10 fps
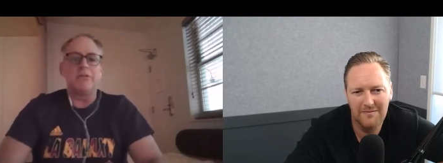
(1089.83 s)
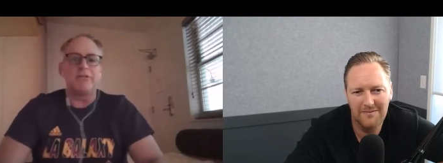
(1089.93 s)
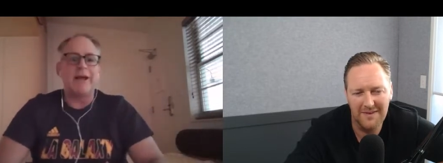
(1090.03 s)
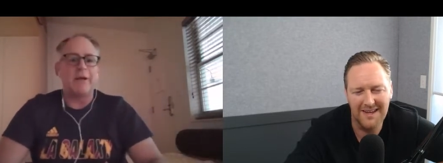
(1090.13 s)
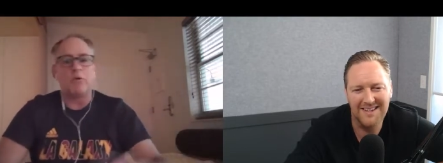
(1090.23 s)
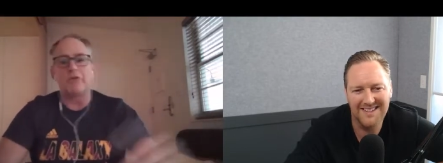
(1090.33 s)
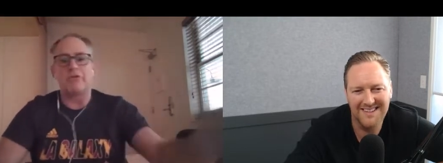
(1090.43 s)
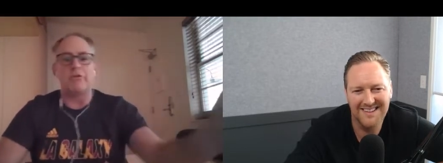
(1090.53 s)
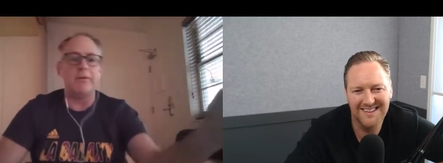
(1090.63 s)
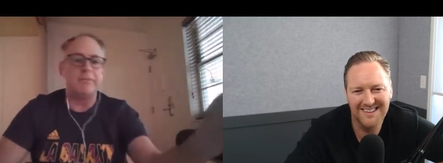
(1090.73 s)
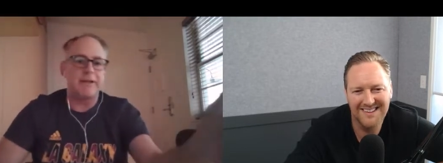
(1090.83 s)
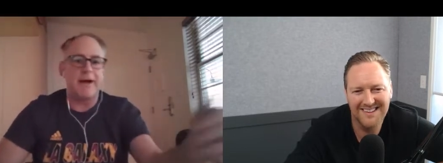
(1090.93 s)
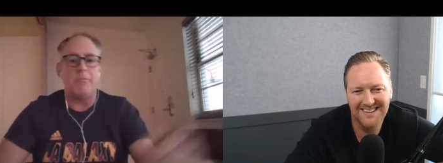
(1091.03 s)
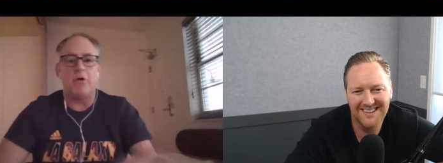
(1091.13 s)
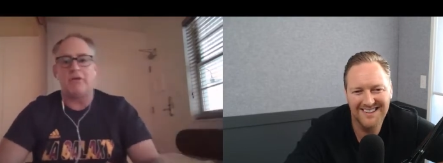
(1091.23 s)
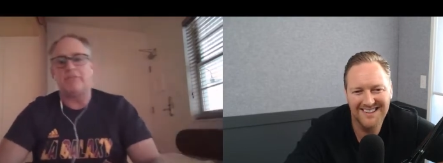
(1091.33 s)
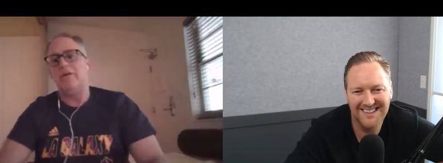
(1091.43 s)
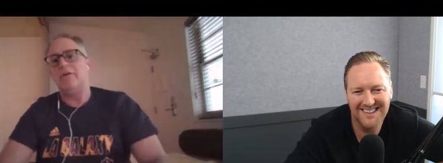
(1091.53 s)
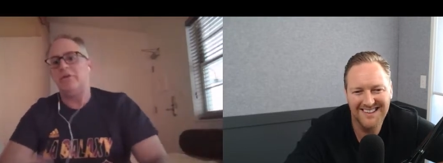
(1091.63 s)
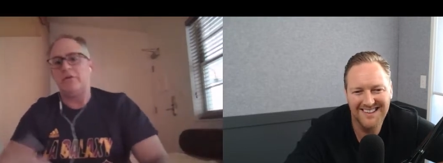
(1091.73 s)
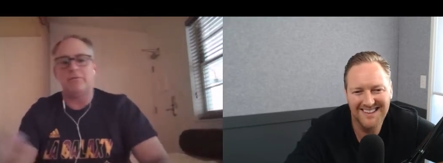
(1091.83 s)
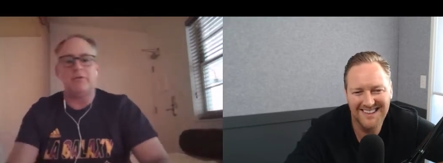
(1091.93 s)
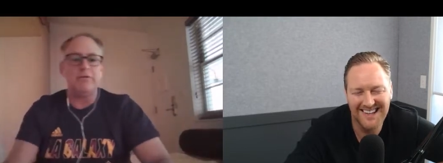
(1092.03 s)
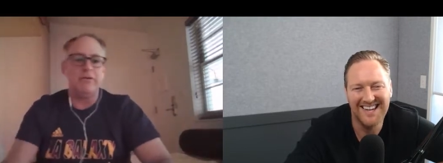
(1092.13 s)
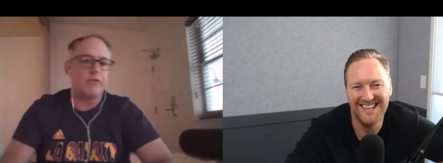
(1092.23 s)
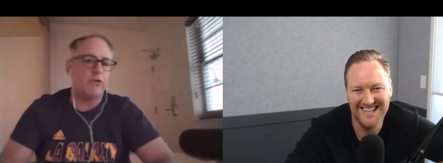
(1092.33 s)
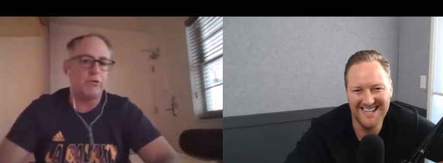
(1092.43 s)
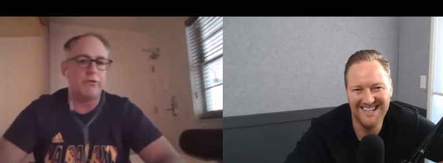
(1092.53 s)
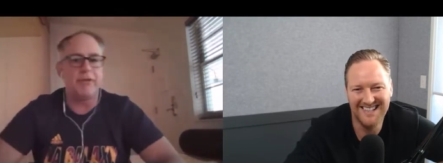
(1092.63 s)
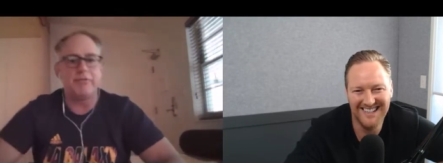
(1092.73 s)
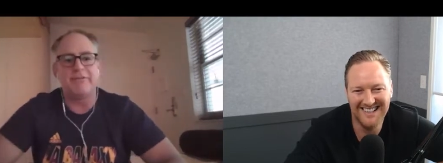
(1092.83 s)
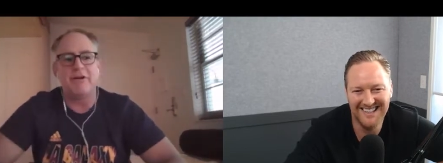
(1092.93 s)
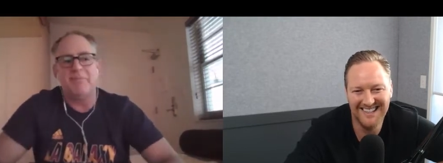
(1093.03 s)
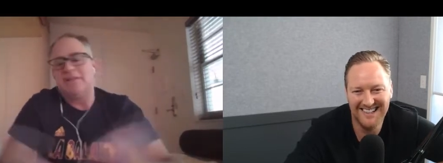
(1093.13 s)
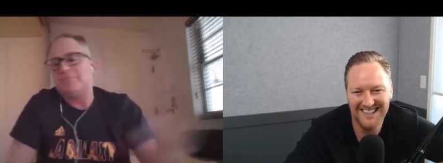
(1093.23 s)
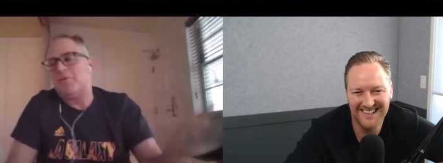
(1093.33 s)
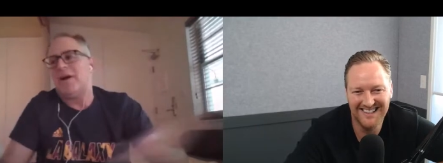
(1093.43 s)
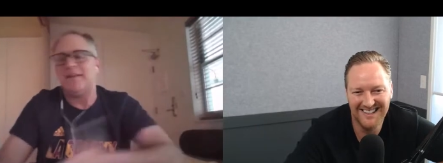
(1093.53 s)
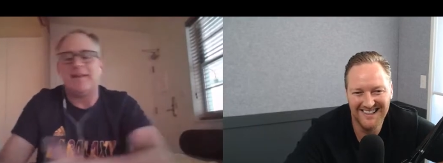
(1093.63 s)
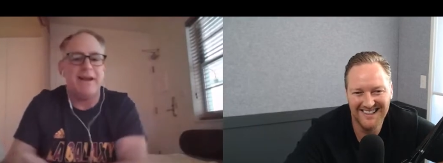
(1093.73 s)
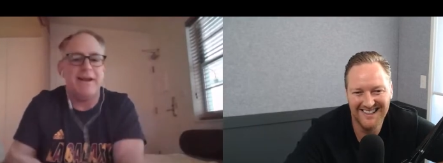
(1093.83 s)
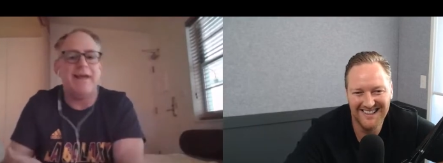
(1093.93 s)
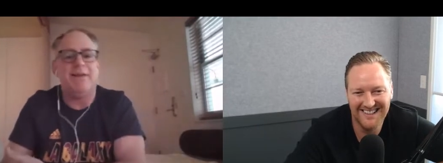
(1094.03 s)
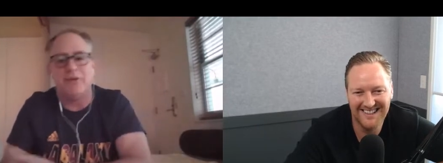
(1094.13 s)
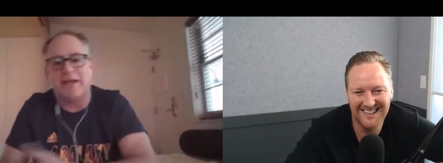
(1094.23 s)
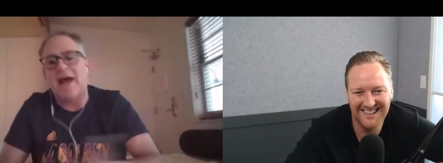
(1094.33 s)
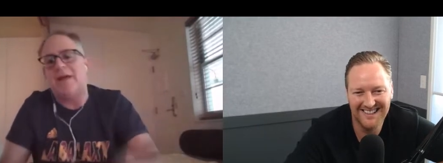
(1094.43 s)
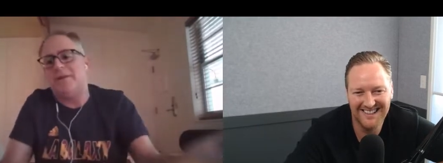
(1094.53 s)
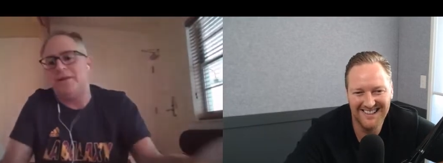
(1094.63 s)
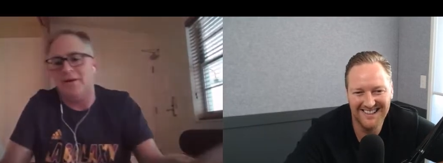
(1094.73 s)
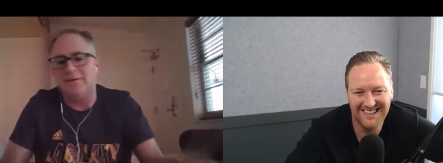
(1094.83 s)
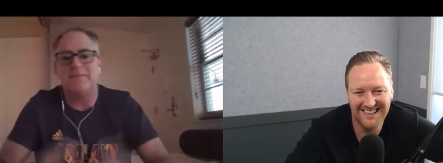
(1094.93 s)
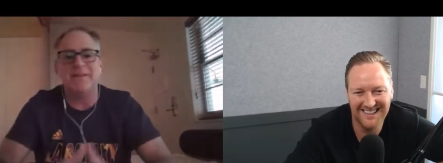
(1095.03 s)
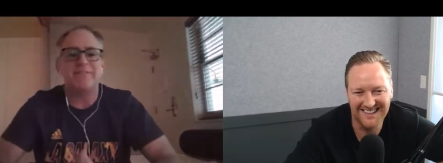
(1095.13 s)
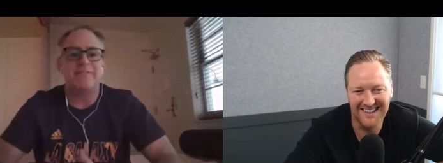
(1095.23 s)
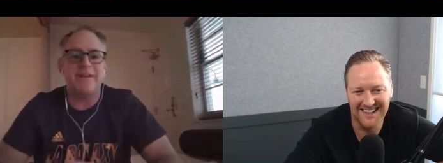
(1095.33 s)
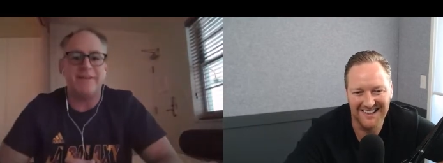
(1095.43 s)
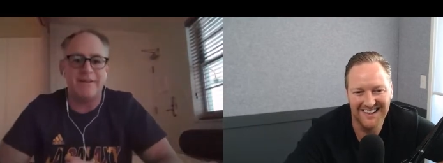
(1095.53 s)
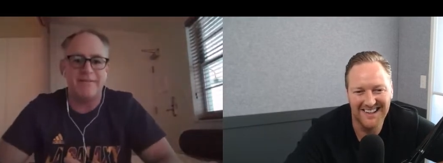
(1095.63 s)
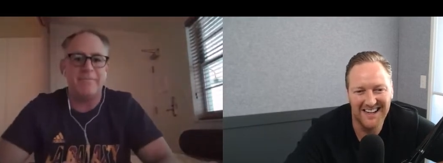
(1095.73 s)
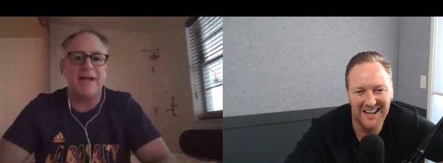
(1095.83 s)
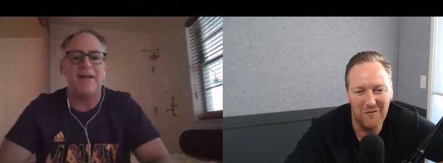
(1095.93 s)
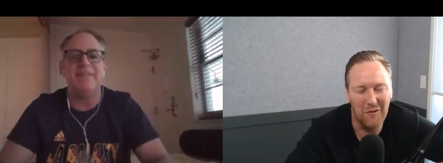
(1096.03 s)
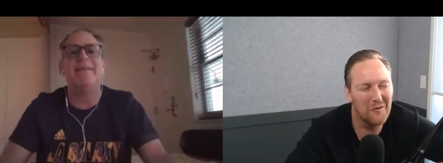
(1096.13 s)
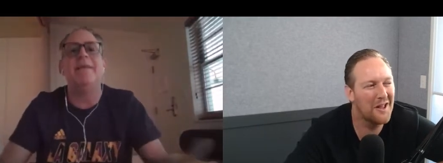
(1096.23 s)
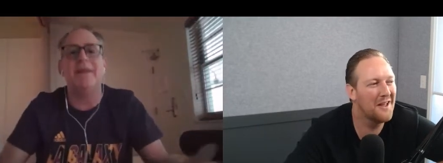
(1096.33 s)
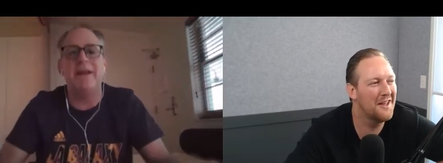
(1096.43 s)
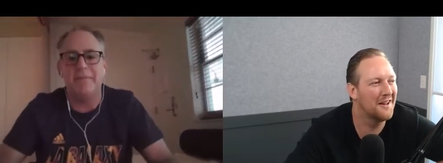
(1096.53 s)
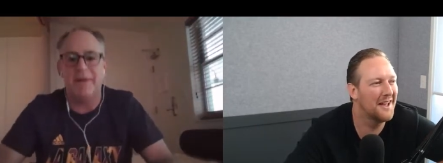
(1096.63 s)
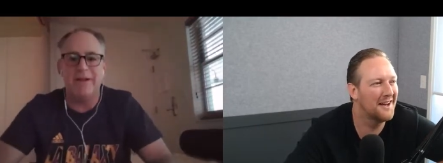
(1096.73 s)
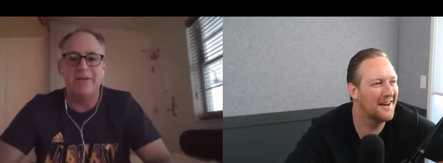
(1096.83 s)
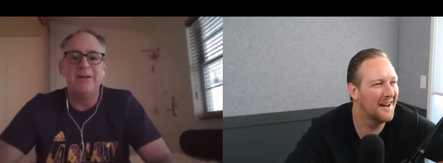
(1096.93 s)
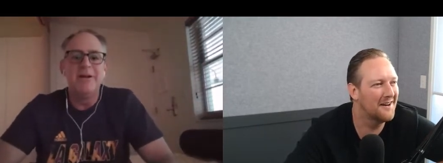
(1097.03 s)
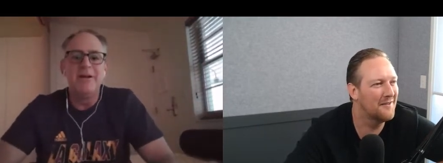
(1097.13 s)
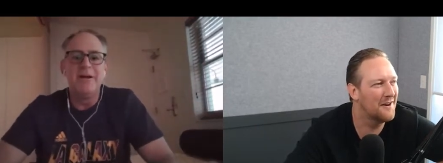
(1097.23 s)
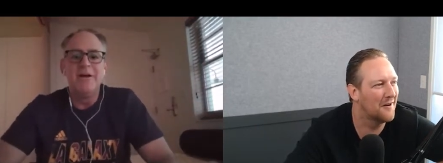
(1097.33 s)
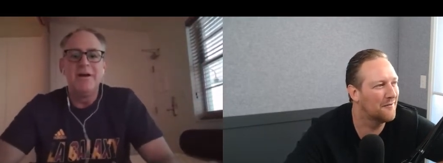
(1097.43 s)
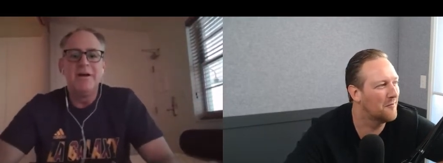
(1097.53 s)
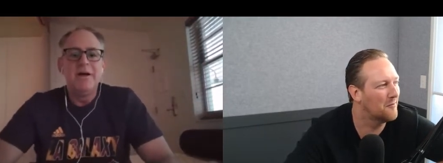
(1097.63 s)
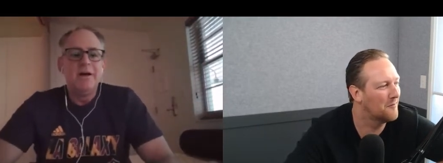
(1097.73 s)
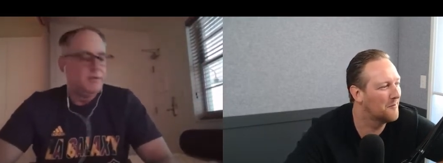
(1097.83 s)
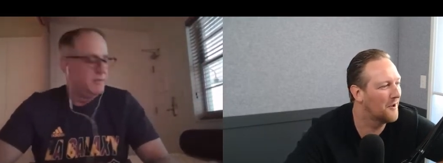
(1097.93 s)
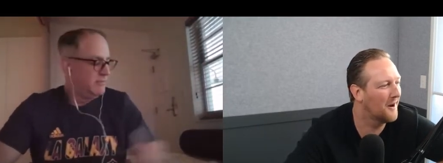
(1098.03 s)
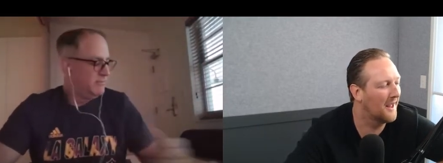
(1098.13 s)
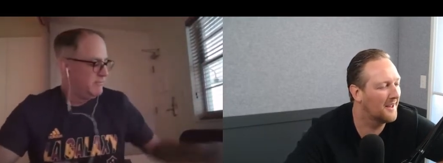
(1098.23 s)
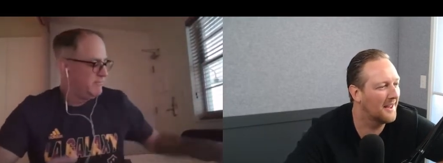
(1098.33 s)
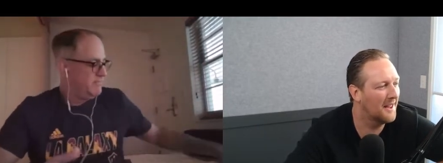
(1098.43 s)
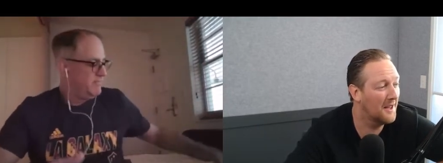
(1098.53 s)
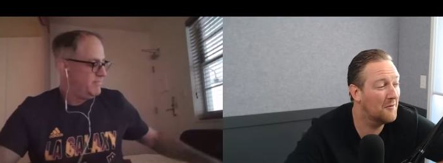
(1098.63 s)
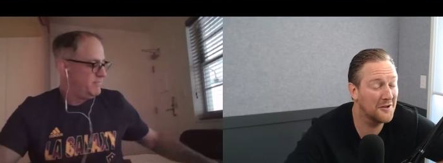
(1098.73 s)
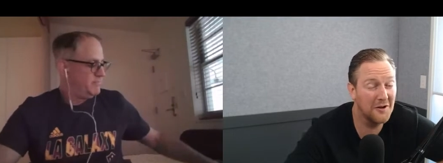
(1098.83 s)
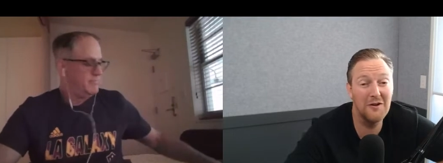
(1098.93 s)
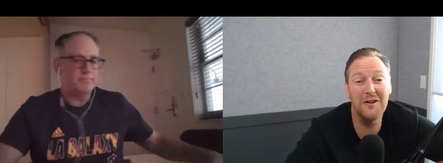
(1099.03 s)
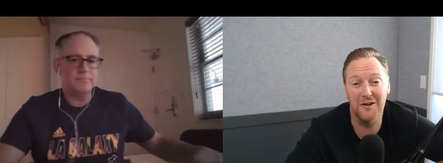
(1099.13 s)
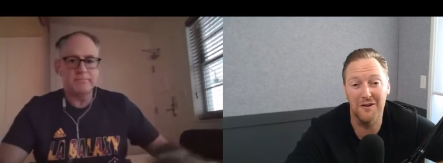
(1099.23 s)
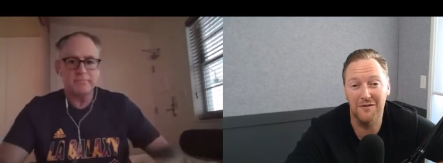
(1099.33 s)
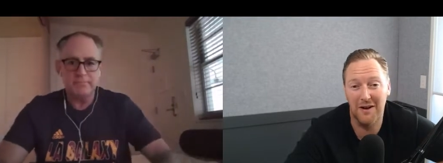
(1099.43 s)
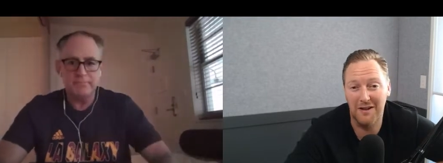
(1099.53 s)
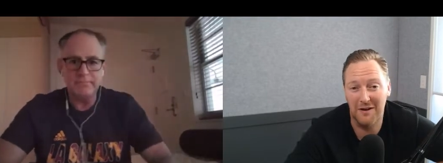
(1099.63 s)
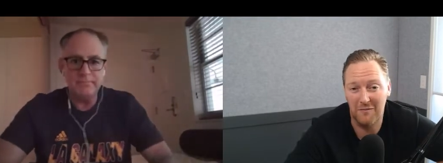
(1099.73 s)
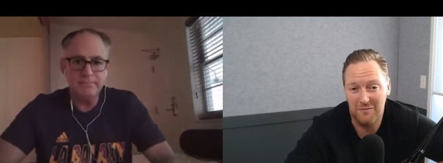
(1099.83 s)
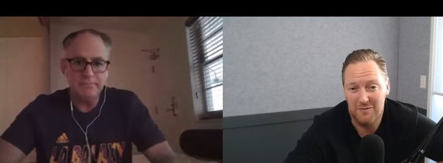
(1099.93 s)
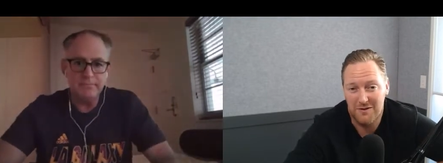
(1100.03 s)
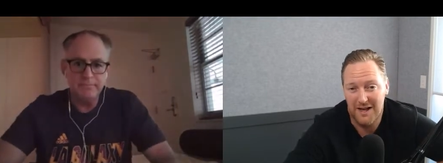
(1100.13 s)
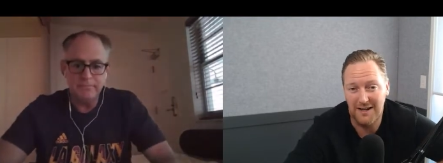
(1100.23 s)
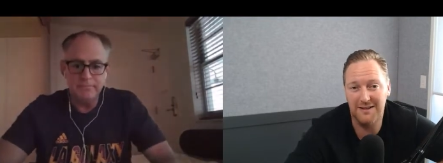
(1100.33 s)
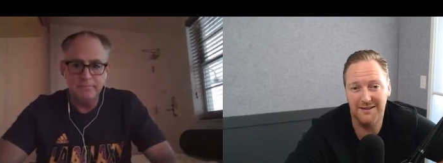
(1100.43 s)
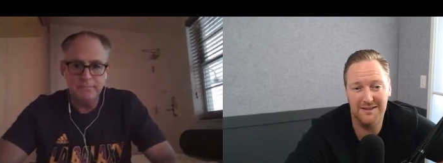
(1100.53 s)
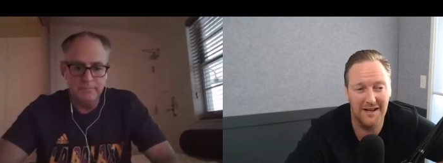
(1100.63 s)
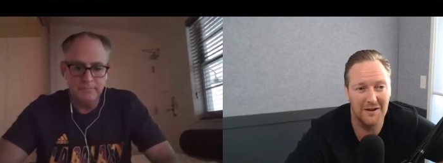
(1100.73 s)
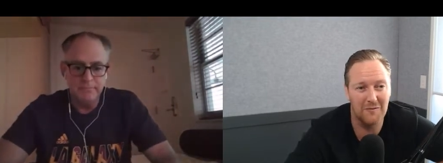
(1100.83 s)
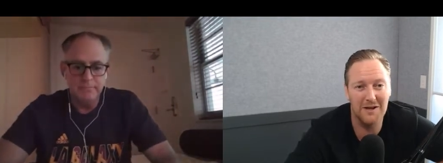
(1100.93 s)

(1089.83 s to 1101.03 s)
Speaker 1: with like yes. what's your EBITDA margin and your internal rate of return. be like, bro, I did that in Halo Academy, you know
Speaker 2: yeah. Well, yeah, and, and, you know, from like it, it, was a learning curve. Like you know, selling selling